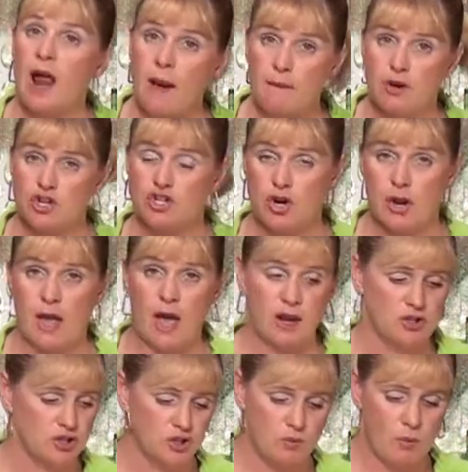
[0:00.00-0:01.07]
I'm going to show you how
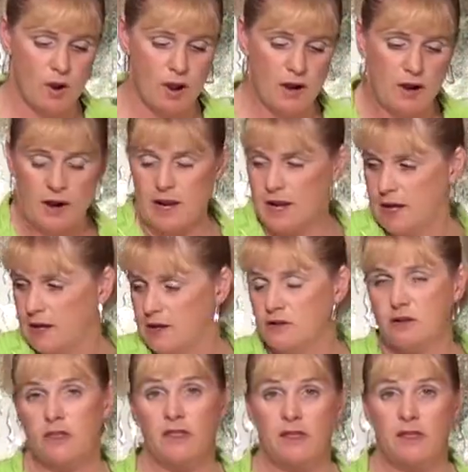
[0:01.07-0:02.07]
to do one in